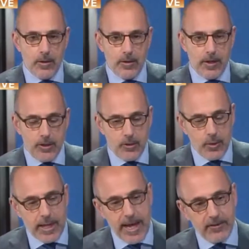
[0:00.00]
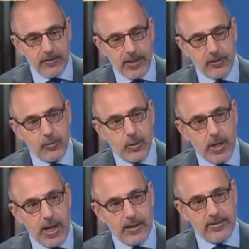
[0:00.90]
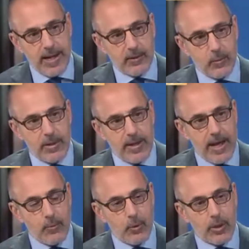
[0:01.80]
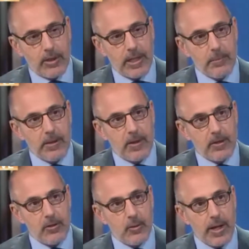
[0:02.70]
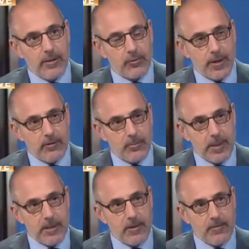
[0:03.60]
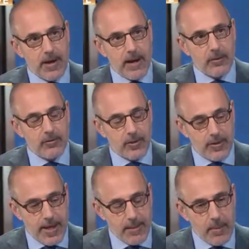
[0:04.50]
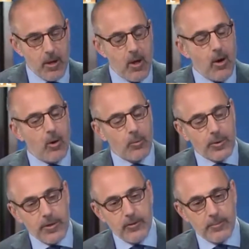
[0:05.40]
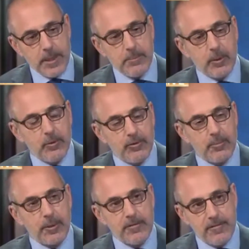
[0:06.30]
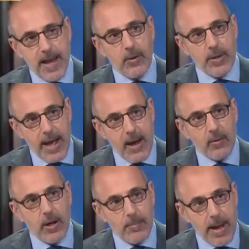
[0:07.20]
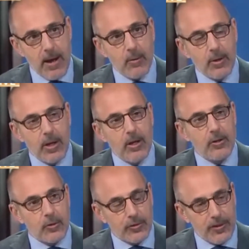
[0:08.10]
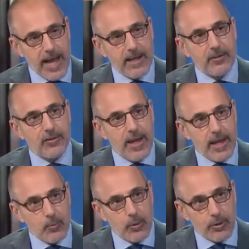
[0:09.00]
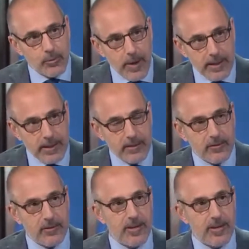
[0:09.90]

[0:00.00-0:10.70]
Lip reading: that you had sexual contact with and were claiming that you had transmitted the virus to them, or were these people who simply found out about your status and were threatening to